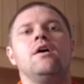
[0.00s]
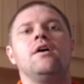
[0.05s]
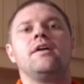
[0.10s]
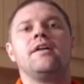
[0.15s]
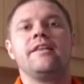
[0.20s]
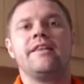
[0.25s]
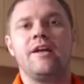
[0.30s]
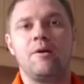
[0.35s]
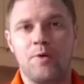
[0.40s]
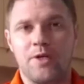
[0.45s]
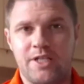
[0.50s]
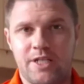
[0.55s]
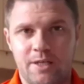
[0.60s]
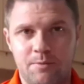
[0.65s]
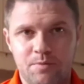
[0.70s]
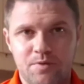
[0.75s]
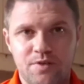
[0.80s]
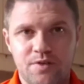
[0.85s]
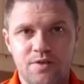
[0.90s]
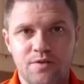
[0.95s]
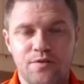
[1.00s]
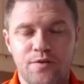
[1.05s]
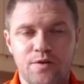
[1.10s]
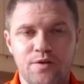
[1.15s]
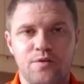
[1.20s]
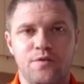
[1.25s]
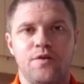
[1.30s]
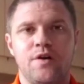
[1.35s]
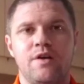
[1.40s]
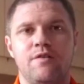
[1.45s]
They're my tips for the
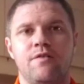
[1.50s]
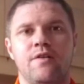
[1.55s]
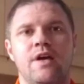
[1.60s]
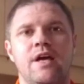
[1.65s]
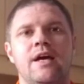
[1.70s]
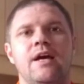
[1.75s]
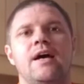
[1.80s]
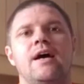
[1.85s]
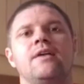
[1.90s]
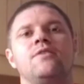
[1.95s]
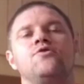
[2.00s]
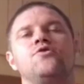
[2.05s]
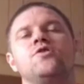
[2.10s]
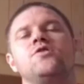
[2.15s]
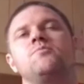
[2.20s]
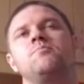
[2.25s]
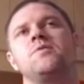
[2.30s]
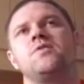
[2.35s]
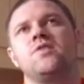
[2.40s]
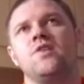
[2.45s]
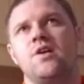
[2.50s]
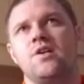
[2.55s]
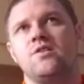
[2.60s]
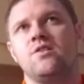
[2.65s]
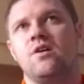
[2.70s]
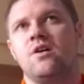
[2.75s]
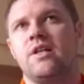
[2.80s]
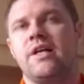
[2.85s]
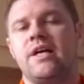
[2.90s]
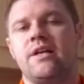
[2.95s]
5K, and just besides
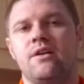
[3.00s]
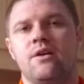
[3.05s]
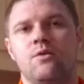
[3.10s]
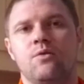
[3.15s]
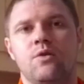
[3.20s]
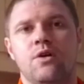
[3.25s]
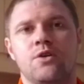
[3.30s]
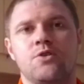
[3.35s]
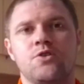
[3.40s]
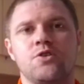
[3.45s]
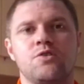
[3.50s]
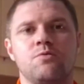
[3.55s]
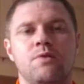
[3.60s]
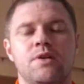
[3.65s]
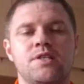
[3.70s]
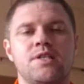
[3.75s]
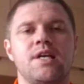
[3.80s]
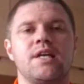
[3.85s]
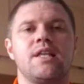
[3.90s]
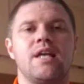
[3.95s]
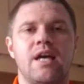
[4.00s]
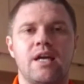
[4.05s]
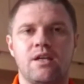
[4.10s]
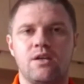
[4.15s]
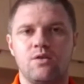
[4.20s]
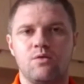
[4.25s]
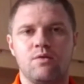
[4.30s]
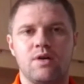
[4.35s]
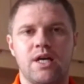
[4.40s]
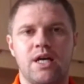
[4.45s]
all that now, I just want to say thank
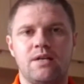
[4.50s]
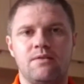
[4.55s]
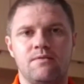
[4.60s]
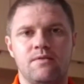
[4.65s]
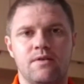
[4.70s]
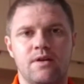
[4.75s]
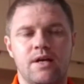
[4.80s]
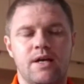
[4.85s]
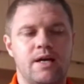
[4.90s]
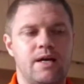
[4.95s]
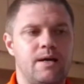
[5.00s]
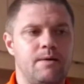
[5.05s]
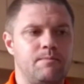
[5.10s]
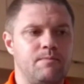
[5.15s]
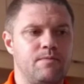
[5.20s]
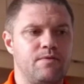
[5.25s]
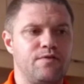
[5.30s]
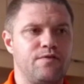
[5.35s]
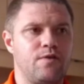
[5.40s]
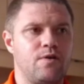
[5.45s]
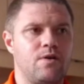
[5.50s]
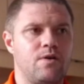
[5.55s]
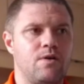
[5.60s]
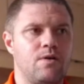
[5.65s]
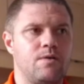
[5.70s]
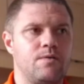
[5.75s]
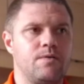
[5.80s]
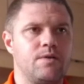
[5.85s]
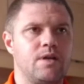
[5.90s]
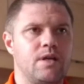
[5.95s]
you again
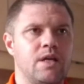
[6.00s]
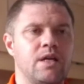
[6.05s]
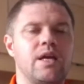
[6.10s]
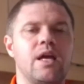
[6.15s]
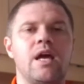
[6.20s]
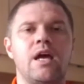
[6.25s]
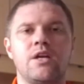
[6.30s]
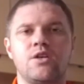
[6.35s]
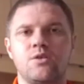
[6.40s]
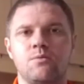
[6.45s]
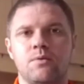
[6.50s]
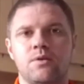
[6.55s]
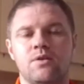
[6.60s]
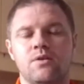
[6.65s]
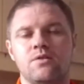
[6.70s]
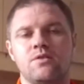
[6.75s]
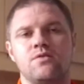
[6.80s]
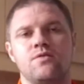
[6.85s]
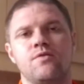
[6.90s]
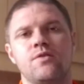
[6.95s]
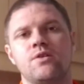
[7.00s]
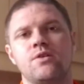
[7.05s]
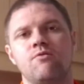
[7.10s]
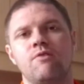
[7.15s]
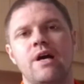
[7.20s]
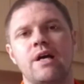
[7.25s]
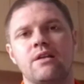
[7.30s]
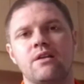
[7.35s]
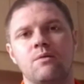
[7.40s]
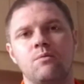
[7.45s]
for engaging with us, for
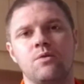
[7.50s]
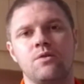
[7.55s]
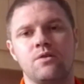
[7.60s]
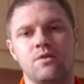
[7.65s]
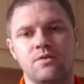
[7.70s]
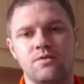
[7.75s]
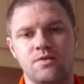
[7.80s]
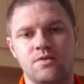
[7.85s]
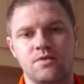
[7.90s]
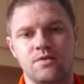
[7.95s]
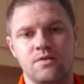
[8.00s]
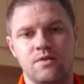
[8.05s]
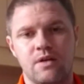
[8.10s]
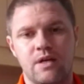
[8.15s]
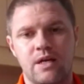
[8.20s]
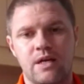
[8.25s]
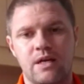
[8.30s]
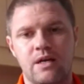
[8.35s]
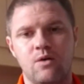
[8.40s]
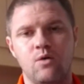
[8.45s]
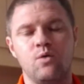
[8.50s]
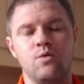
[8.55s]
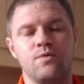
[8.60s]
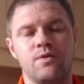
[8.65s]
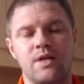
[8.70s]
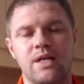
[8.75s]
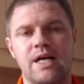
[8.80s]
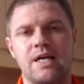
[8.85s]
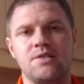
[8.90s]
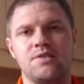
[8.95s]
interacting with us over the
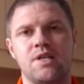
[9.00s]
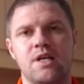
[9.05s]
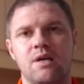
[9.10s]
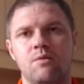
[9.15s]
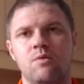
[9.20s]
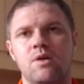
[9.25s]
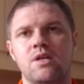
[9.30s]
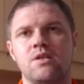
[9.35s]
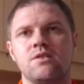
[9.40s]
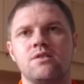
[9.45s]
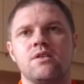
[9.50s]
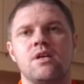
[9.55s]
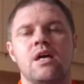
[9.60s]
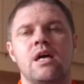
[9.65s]
last 8 weeks.